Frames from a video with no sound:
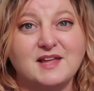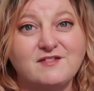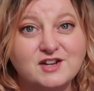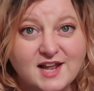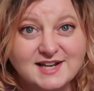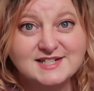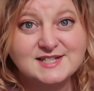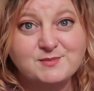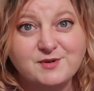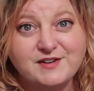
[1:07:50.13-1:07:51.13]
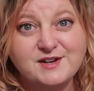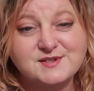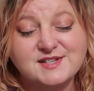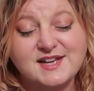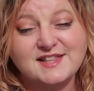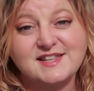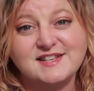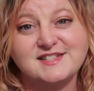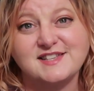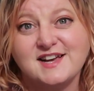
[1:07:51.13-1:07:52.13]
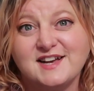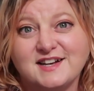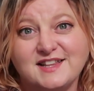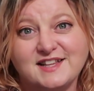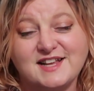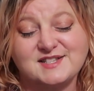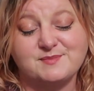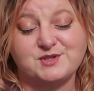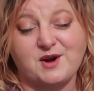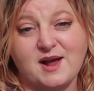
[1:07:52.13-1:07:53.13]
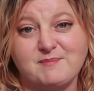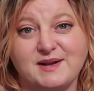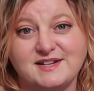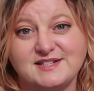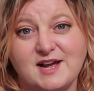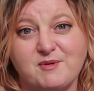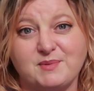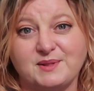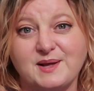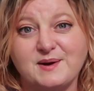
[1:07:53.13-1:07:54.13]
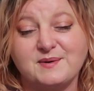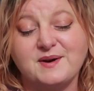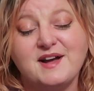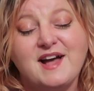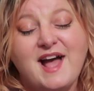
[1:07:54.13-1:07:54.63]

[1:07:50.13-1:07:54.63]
If you'd like to see more videos like this, click that subscribe button down below.